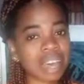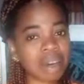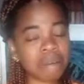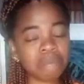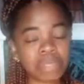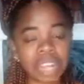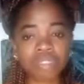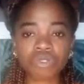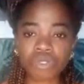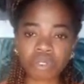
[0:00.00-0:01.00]

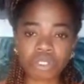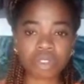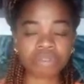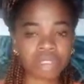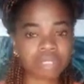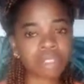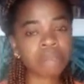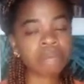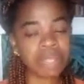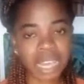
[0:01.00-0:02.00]
that rough surface,
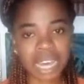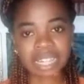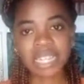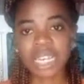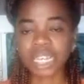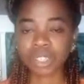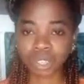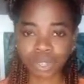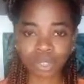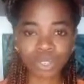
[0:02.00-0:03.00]
then it is
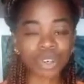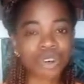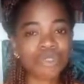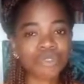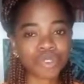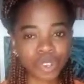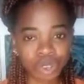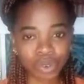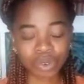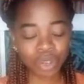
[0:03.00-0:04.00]
good for
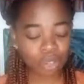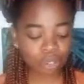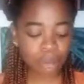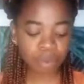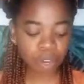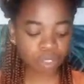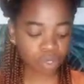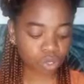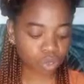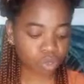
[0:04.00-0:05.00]
you. So I'm going
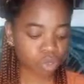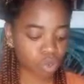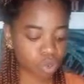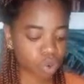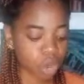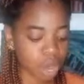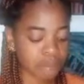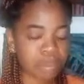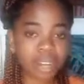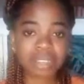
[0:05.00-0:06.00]
to do a
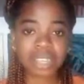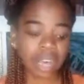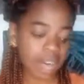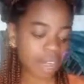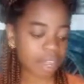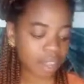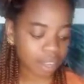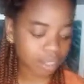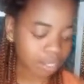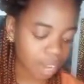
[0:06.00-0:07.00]
practical
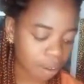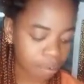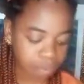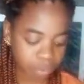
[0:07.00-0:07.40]
now